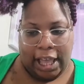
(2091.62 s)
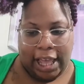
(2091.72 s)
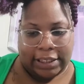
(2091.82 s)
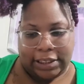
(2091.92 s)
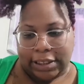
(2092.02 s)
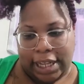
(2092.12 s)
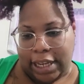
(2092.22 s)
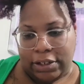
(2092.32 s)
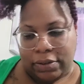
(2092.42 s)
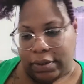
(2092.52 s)
I just
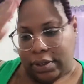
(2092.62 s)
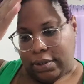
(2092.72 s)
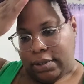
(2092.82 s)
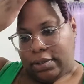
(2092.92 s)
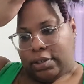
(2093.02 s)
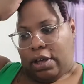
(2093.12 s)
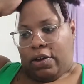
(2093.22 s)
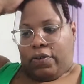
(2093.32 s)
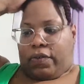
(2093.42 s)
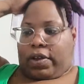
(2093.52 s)
can't do it.
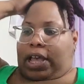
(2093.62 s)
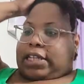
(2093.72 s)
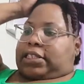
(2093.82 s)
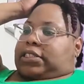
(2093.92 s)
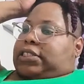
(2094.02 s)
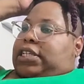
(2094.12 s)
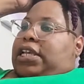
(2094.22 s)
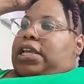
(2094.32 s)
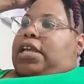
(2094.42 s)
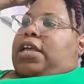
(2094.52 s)
So I just
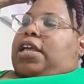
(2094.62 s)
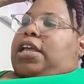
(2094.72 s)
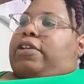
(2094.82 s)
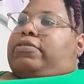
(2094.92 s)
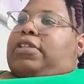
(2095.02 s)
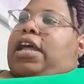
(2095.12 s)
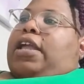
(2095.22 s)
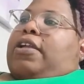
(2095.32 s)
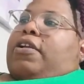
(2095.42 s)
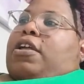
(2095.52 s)
said, he was
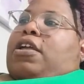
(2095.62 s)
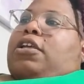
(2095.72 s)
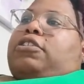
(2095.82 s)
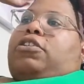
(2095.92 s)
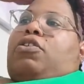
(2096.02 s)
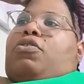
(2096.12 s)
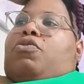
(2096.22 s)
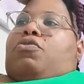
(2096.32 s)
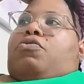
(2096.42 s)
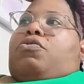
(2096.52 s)
like,
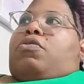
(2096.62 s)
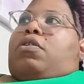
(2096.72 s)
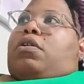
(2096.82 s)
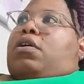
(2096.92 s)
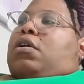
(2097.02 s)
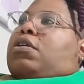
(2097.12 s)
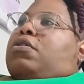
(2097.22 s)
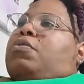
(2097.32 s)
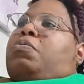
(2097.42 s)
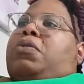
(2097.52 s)
so
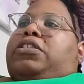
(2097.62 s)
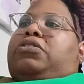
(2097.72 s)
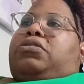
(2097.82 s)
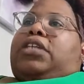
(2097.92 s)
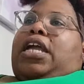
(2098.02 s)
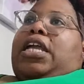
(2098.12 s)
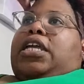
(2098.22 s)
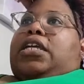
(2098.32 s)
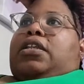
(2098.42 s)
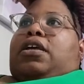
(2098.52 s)
what you
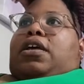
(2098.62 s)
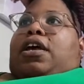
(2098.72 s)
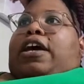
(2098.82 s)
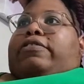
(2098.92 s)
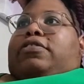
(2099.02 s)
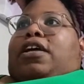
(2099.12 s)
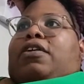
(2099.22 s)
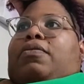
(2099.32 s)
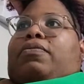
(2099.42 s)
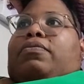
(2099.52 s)
saying? I was
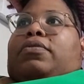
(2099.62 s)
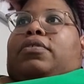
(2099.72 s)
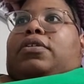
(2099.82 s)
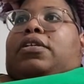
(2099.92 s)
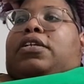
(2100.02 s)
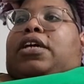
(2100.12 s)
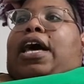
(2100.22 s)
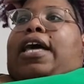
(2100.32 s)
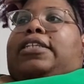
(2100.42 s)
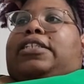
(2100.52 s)
like,
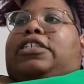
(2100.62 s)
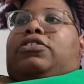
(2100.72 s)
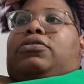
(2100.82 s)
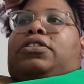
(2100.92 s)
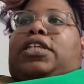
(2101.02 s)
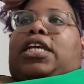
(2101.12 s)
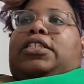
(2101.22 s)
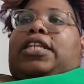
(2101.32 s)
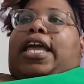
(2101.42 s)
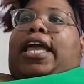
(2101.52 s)
I sent you a
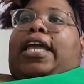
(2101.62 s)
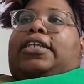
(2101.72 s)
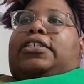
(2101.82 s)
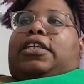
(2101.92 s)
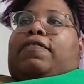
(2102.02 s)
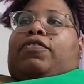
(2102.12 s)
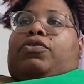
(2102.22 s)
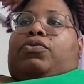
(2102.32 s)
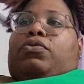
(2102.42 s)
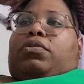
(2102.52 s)
text and asked if
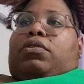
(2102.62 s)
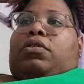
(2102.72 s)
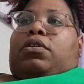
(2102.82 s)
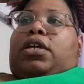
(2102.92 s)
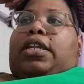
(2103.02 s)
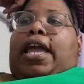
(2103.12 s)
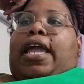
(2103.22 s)
you could